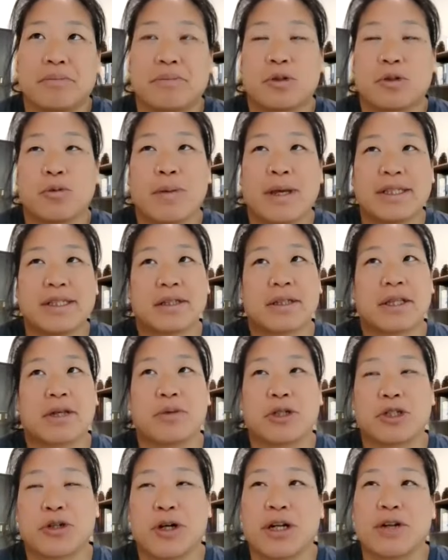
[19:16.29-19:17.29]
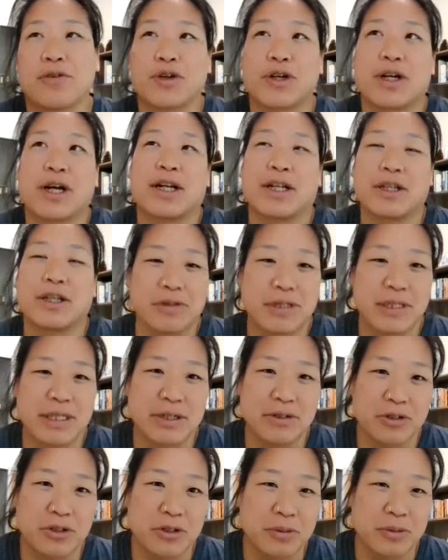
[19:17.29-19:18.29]
So basically, we're trying to figure out how to use
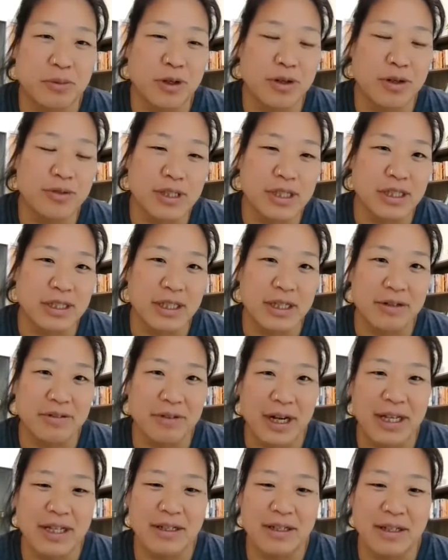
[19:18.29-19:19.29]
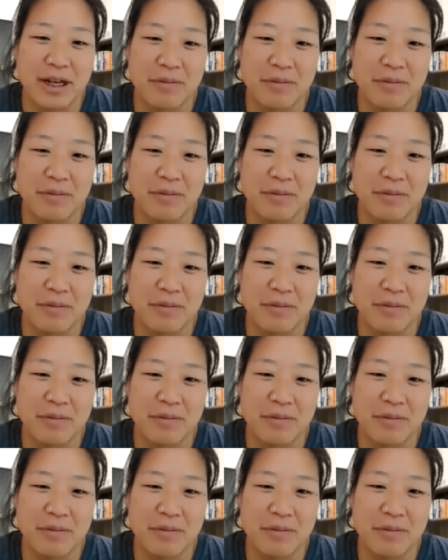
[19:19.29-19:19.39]
CO2 more efficiently, right?